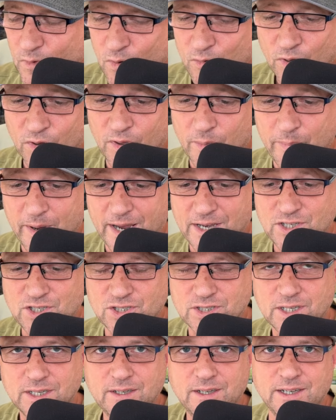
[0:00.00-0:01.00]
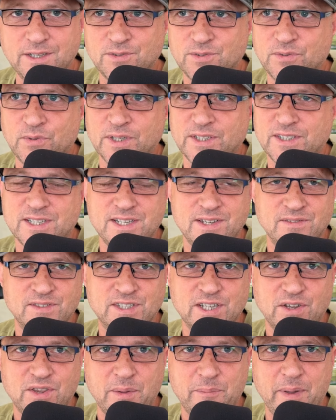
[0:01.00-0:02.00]
on the bench. He doesn't even
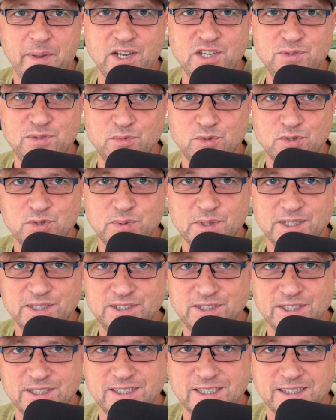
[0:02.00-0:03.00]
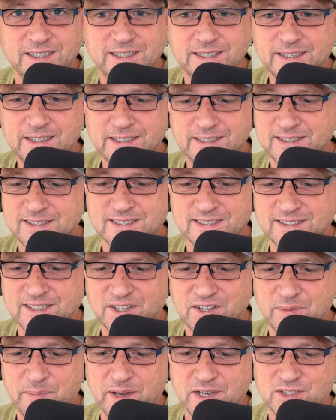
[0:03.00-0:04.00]
sit on the bench most weeks, does he? He doesn't sit
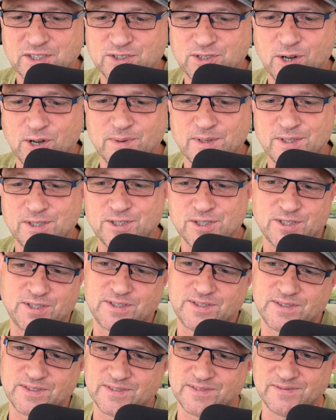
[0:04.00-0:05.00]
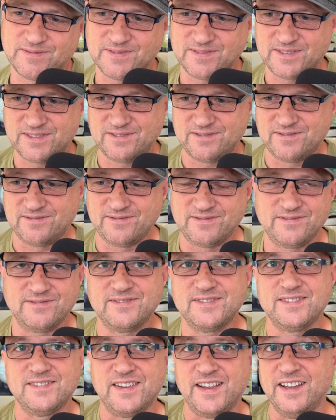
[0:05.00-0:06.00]
on the bench at all. He's just
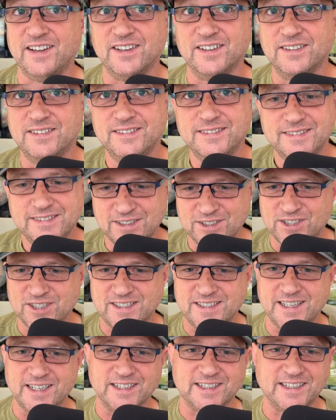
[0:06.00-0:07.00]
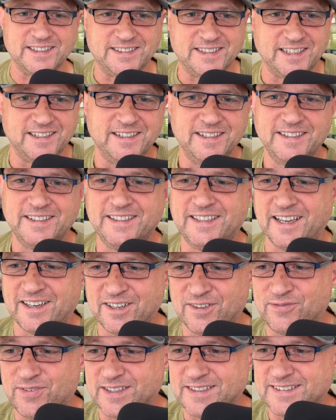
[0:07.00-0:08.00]
there. He's just there, getting
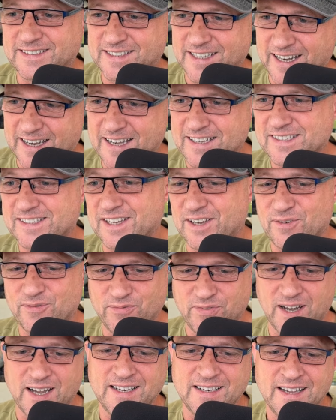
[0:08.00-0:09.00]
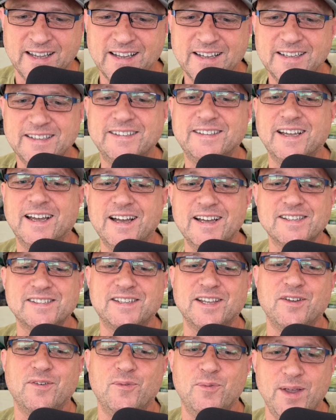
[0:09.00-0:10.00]
a fantastic,
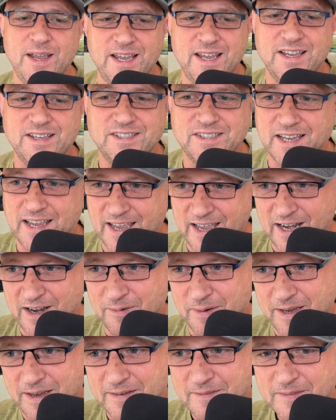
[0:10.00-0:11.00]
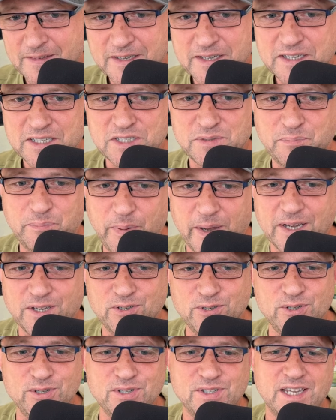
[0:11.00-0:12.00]
fantastic wage. Anyway, this big
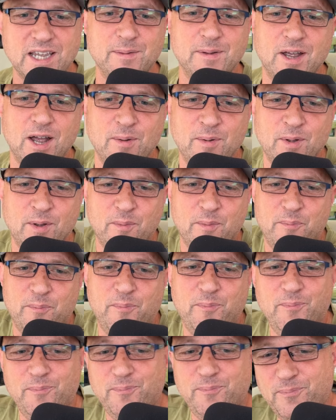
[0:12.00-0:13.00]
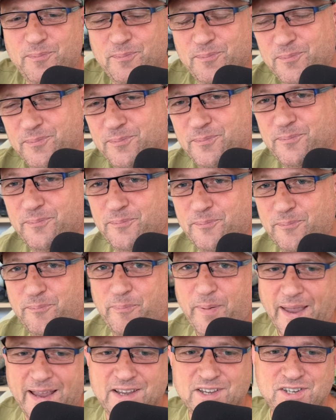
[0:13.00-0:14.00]
news came out about
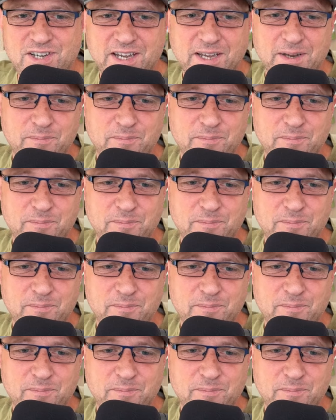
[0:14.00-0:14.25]
Benji